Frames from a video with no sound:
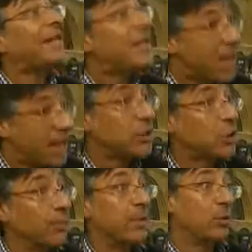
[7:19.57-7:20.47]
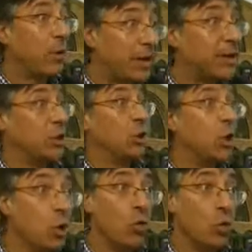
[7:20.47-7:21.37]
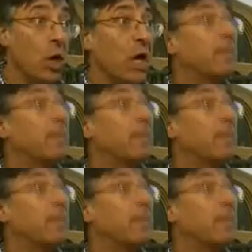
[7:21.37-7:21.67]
connection between this new